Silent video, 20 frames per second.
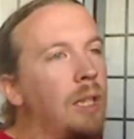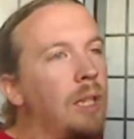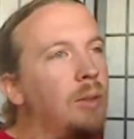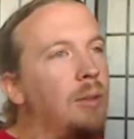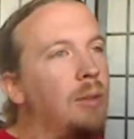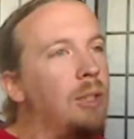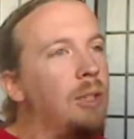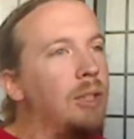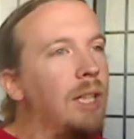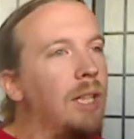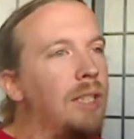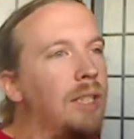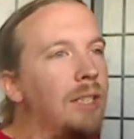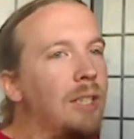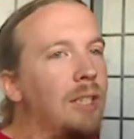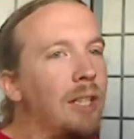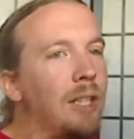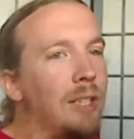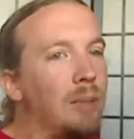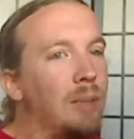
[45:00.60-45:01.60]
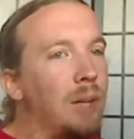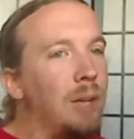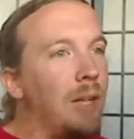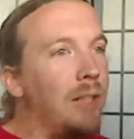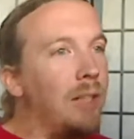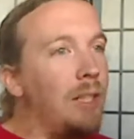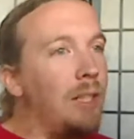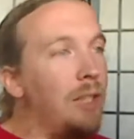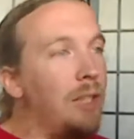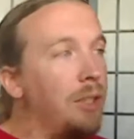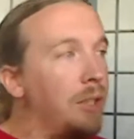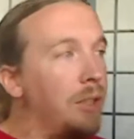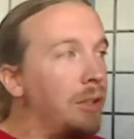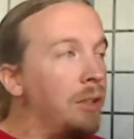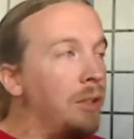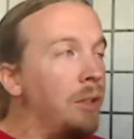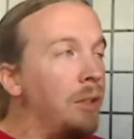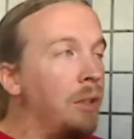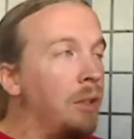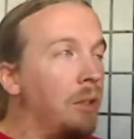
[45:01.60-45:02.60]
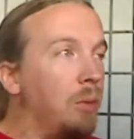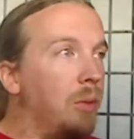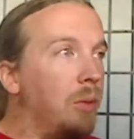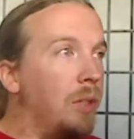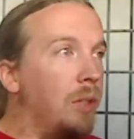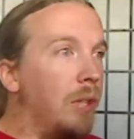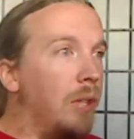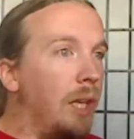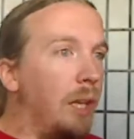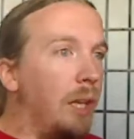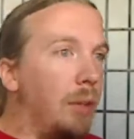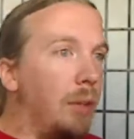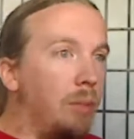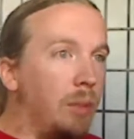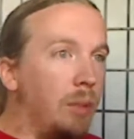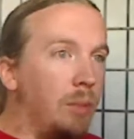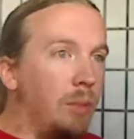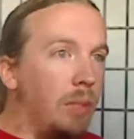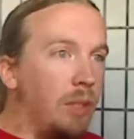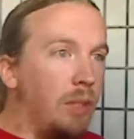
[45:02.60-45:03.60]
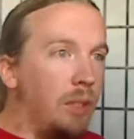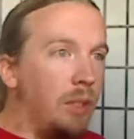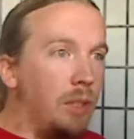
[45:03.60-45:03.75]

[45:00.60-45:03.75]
tried to talk about here when they implemented